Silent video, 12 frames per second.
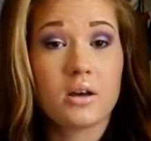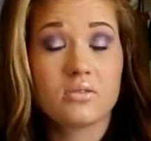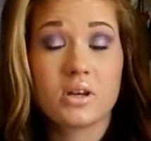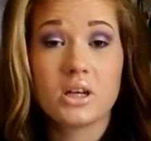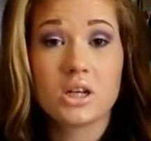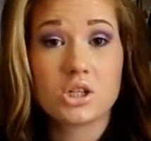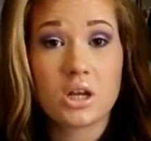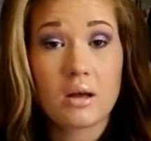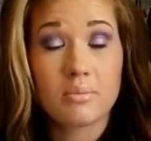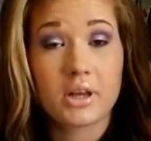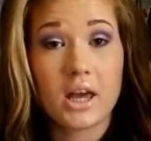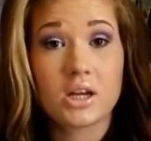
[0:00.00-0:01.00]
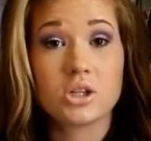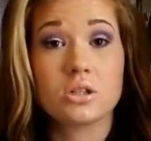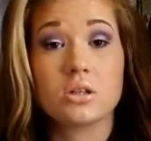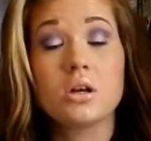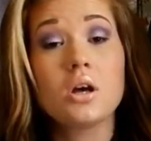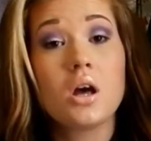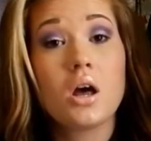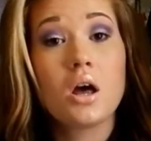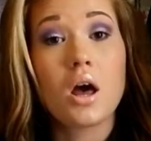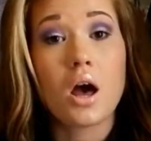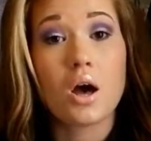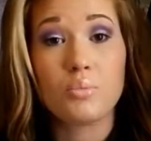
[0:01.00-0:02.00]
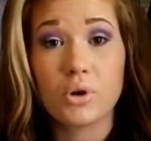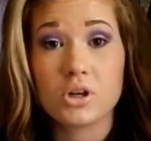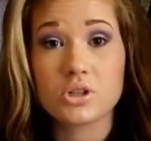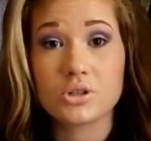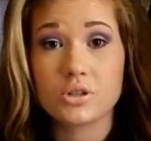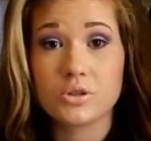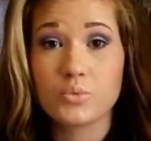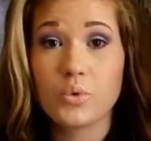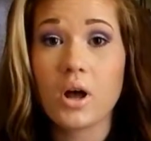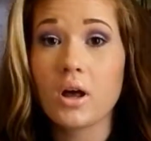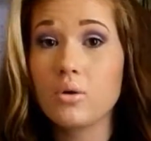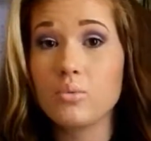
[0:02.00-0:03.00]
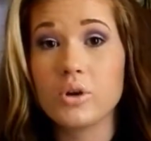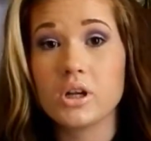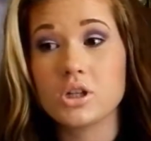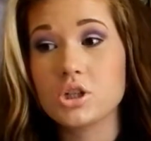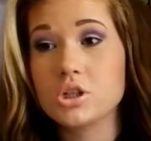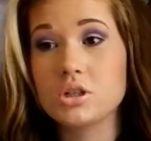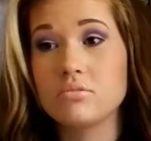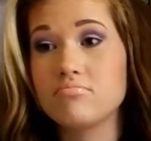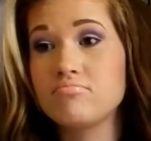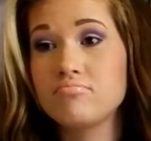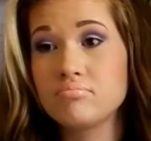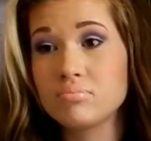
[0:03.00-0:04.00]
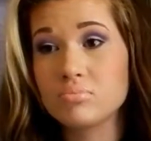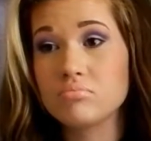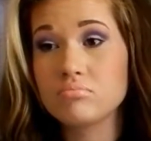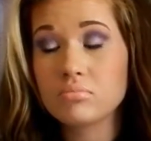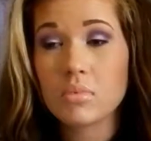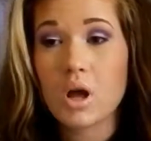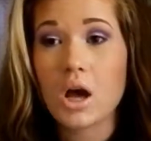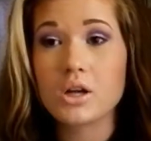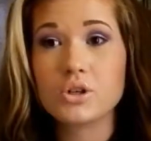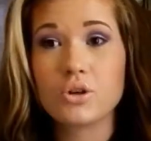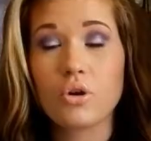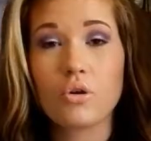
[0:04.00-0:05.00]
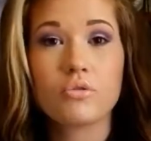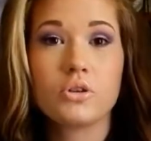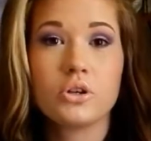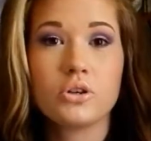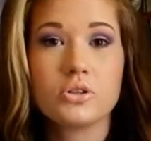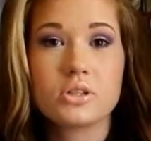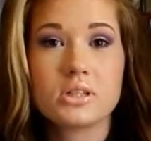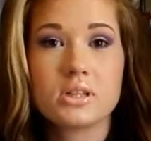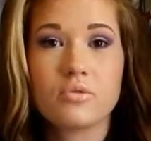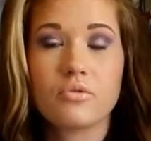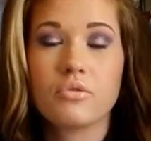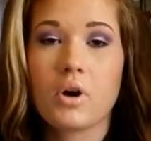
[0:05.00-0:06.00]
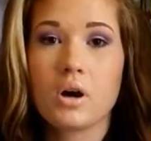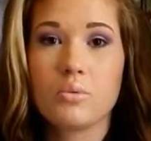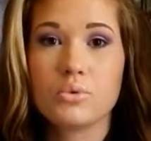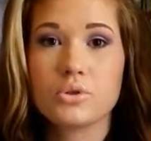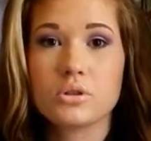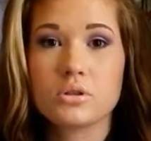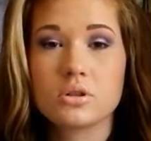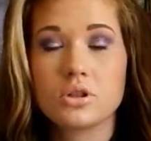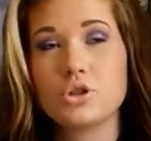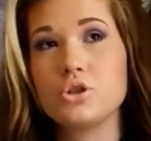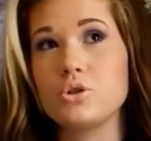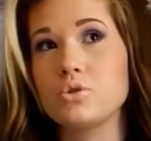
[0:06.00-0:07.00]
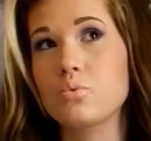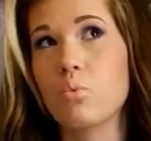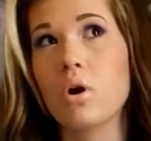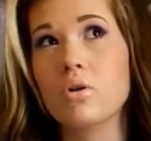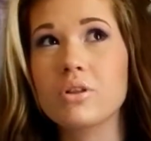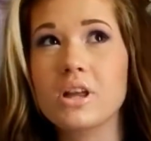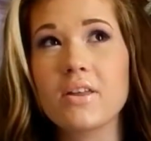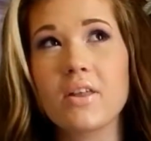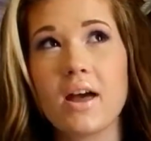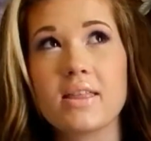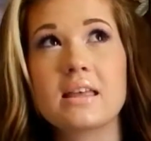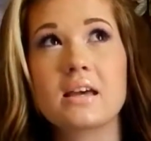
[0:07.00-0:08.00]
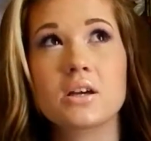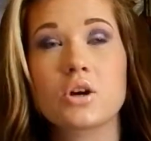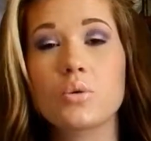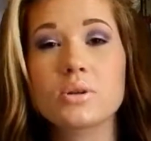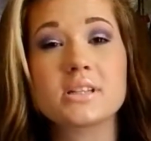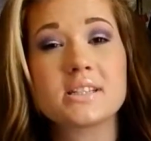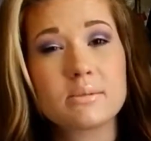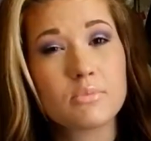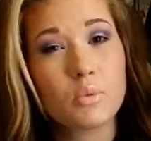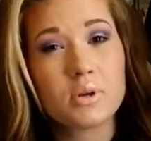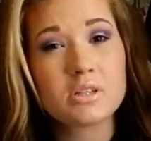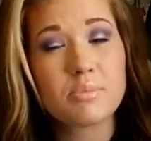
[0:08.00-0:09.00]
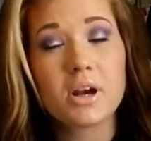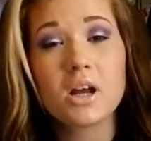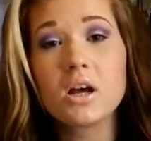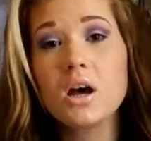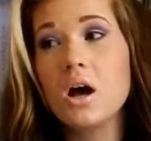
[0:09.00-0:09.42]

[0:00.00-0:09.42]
foundation application brushes as well, which I don't often use. If I would to choose one or the other, I think I'd go with the Sigma ones better.